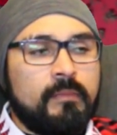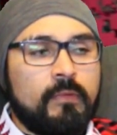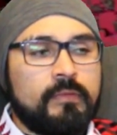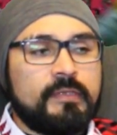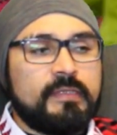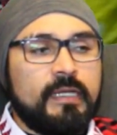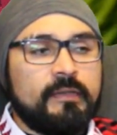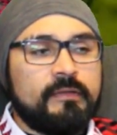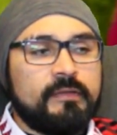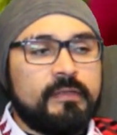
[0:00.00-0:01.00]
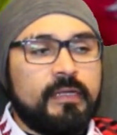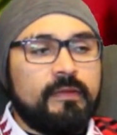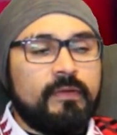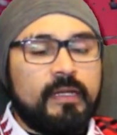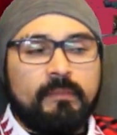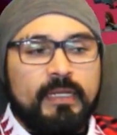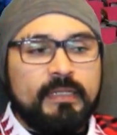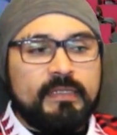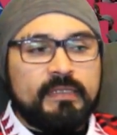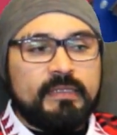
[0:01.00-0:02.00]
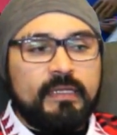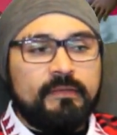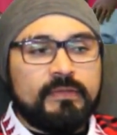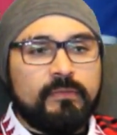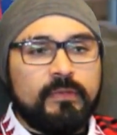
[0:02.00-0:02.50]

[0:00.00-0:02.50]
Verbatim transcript: Both Ter Stegen and Dave had amazing saves.